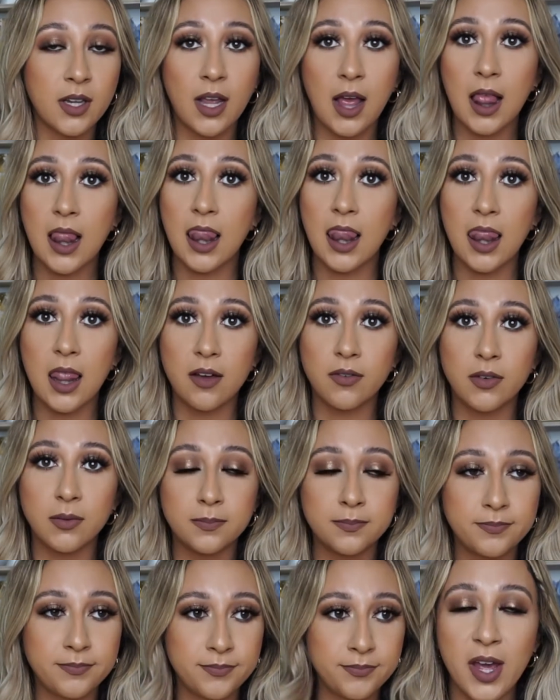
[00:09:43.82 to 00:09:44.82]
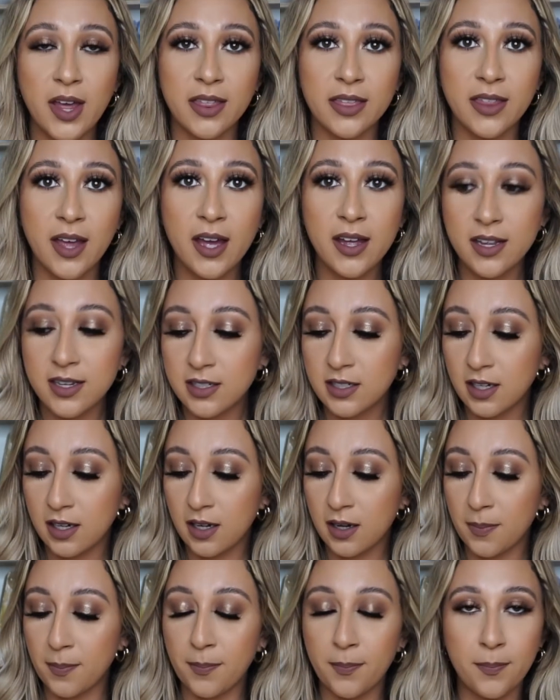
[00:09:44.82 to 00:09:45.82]
love them. Yeah, that is
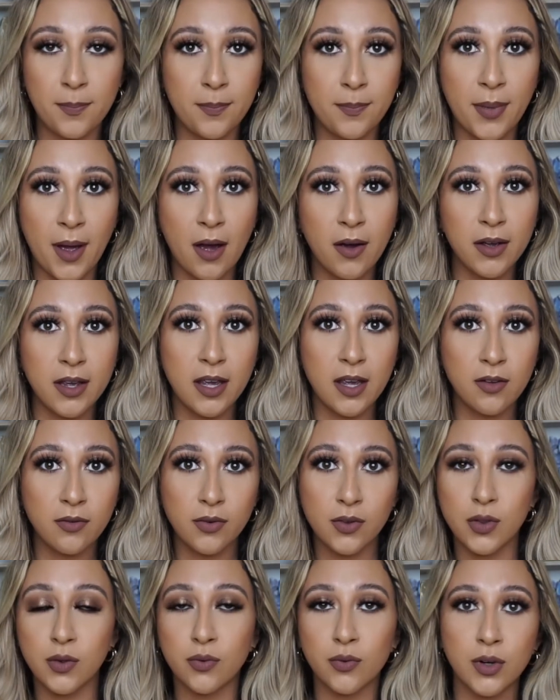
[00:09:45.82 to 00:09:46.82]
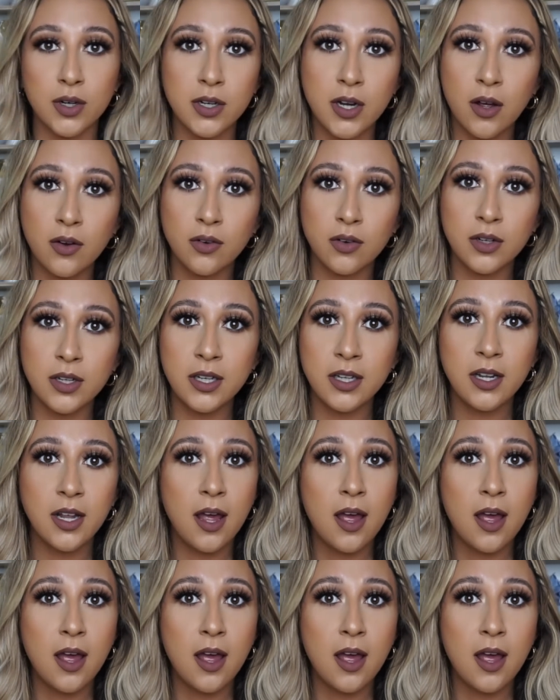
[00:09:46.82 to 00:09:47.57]
about it for the rundown on it.